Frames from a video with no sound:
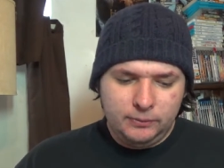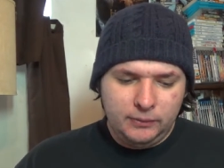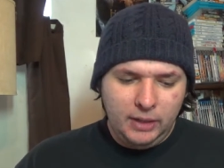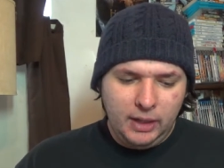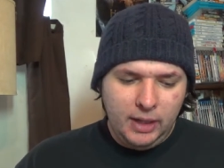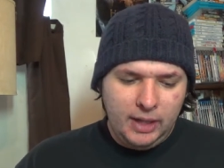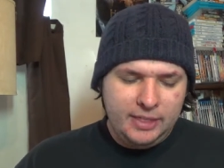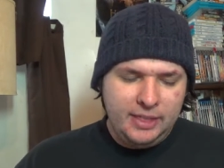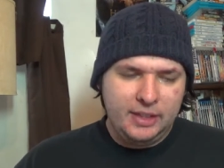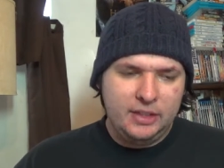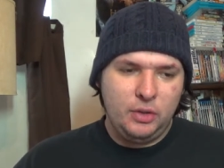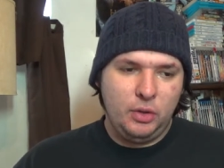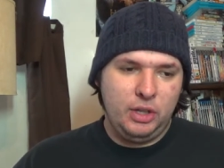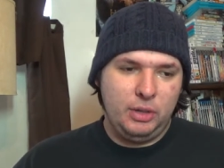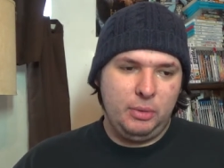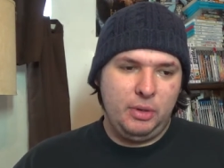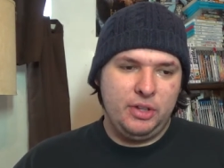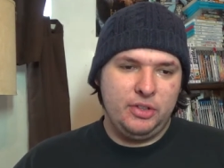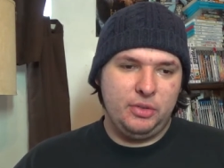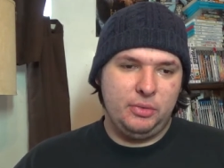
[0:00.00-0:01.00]
I think the only
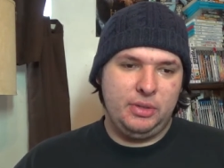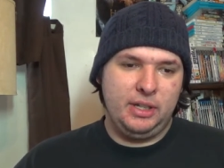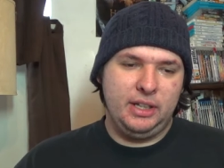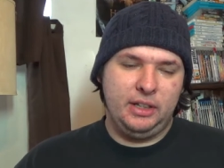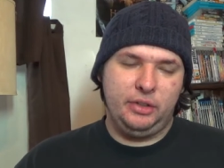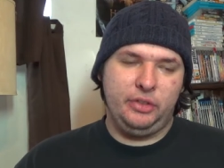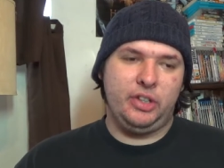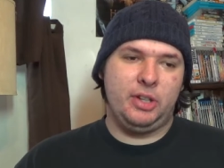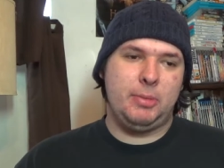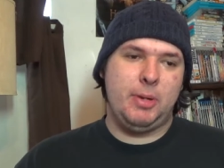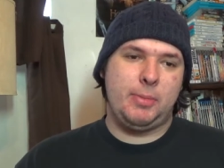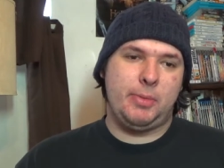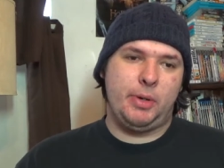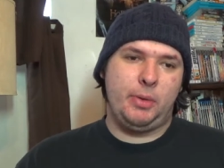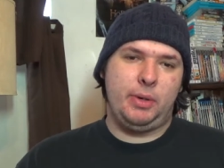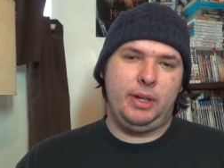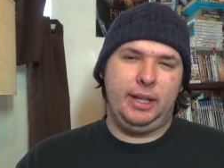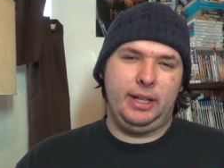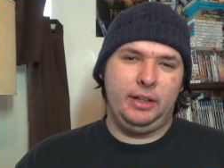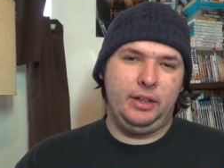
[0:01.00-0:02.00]
ones who didn't lose their memory
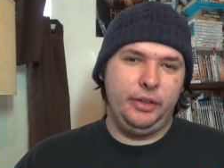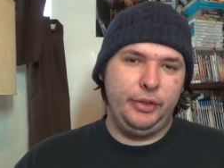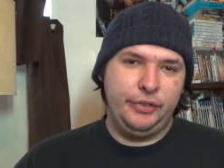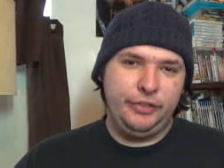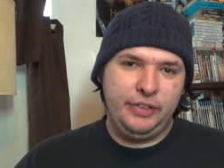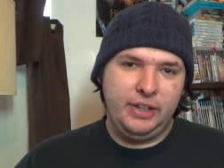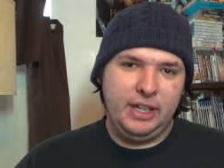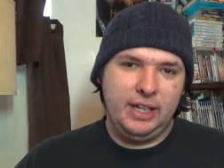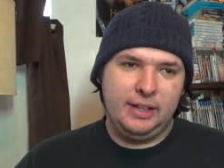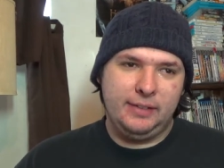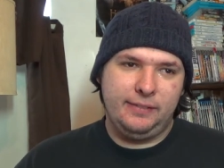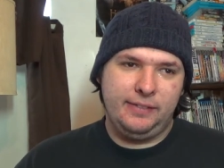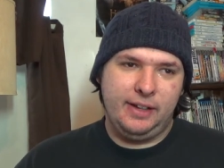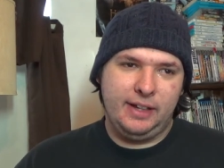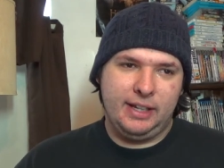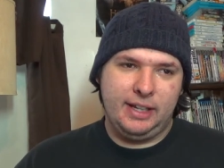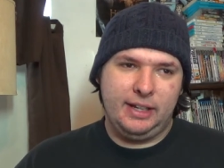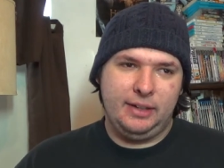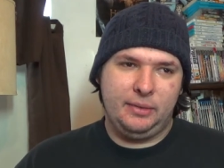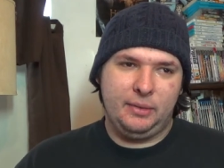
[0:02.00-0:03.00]
were, like, Luffy and
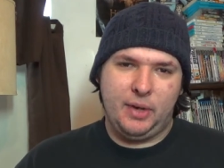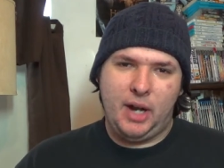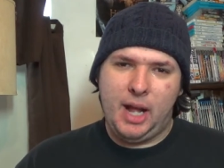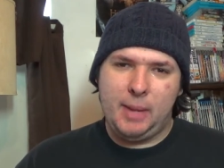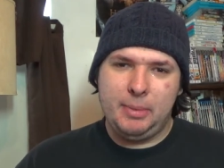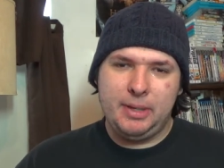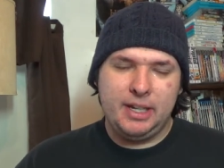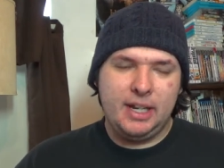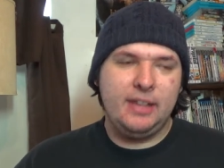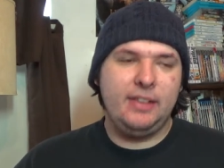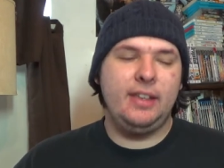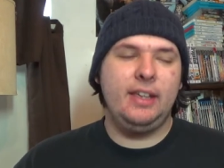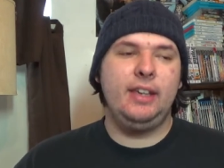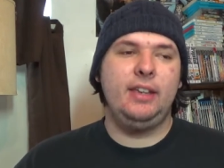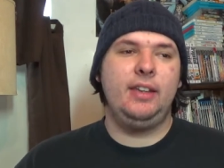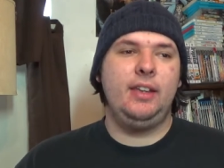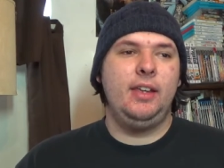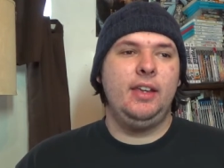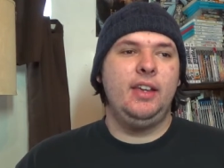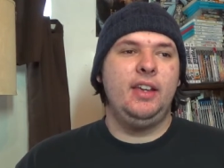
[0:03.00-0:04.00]
fucking Robin, I
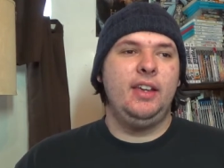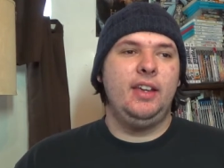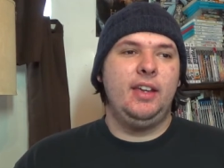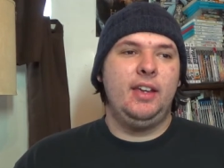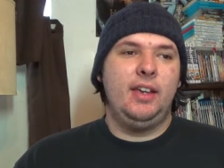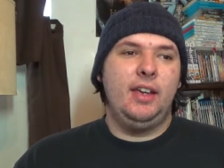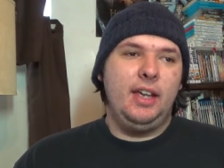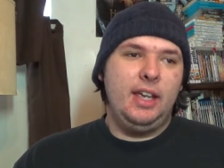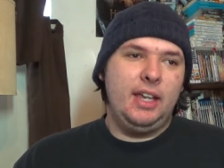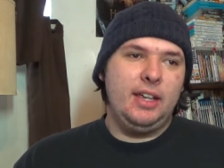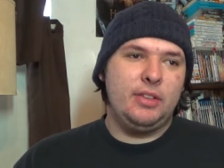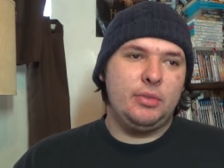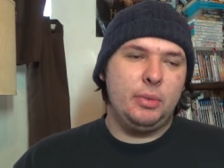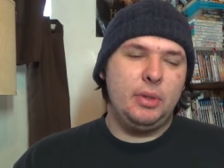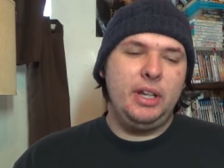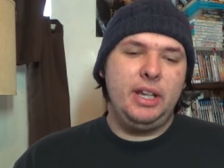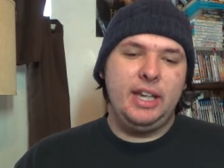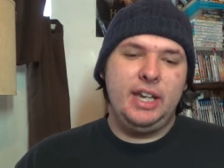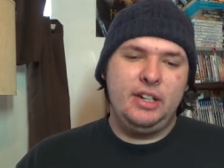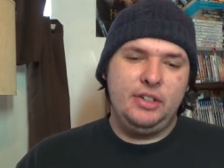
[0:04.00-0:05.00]
think. It's
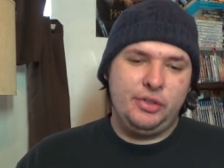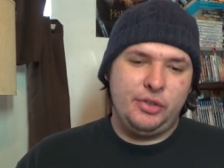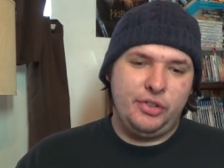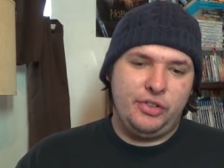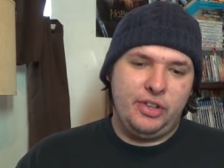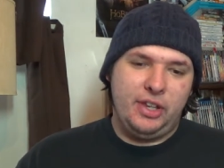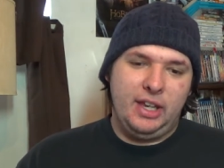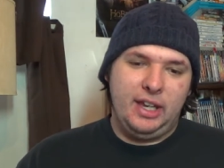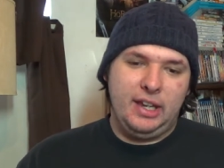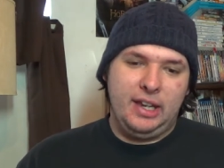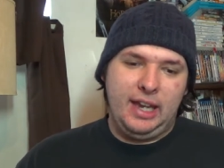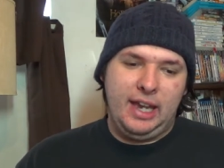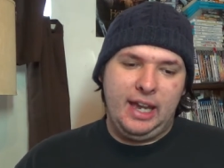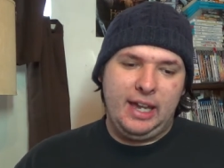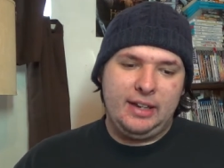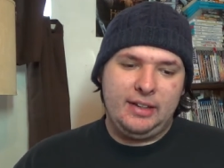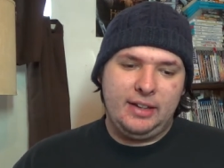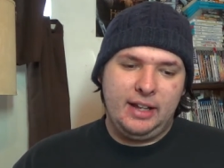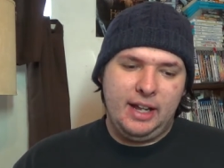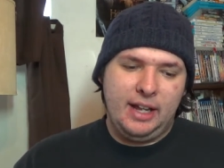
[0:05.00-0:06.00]
really interesting,
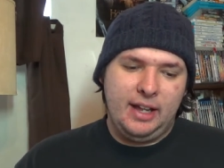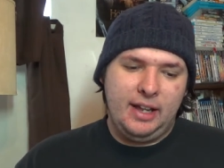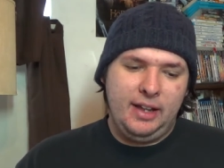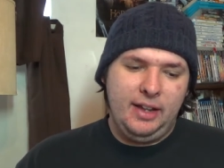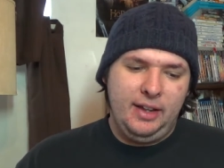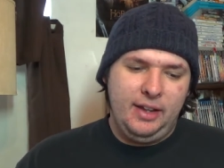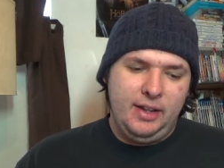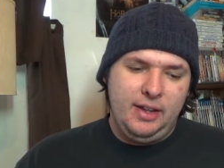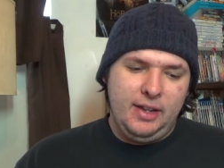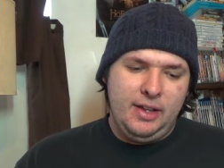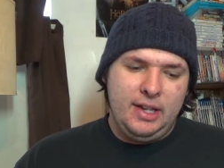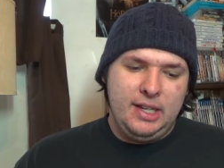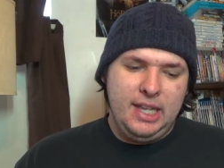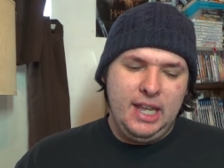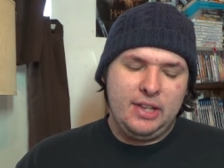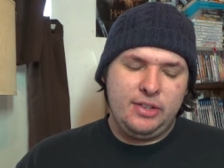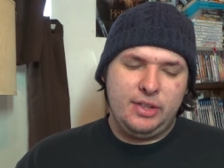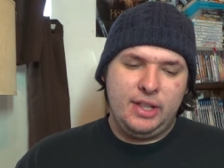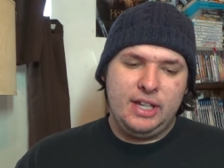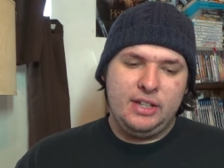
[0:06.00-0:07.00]
and,
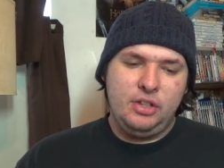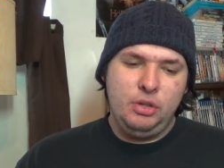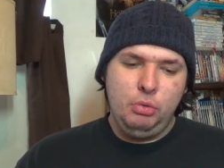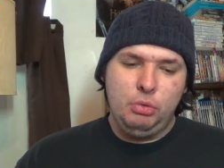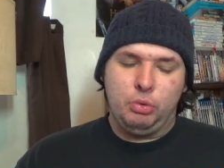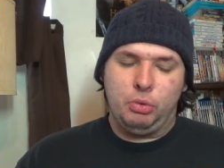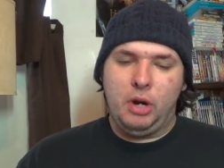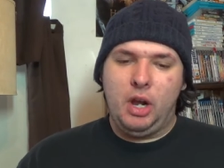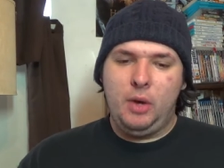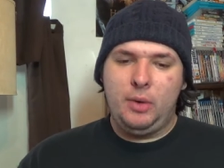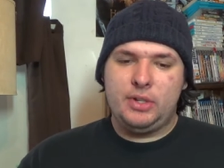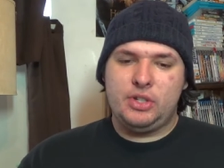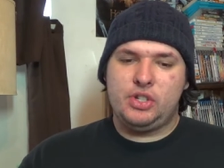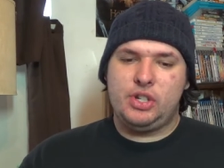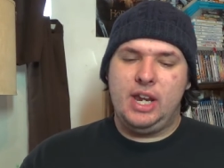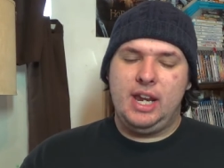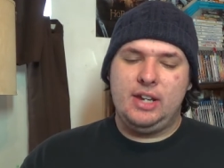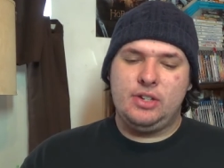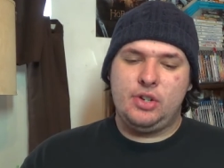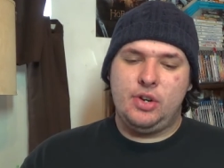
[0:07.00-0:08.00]
yeah, so they do grow and
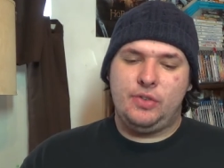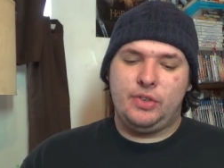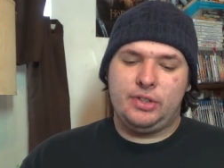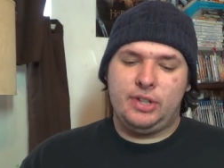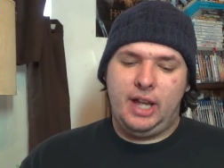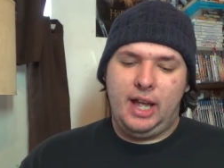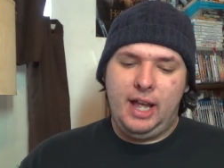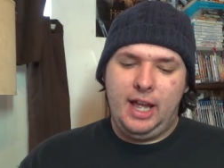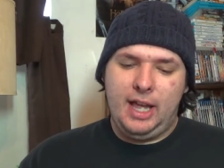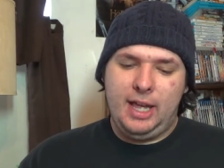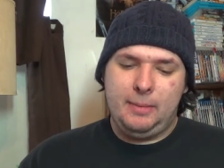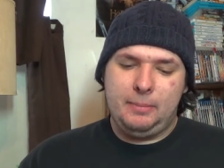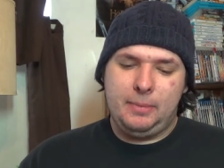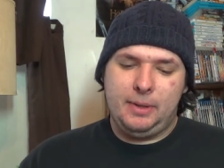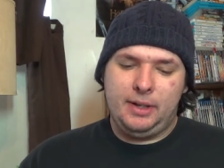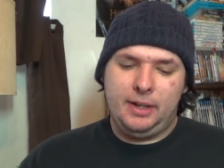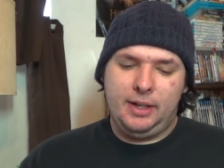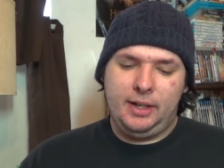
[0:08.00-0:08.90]
change over time,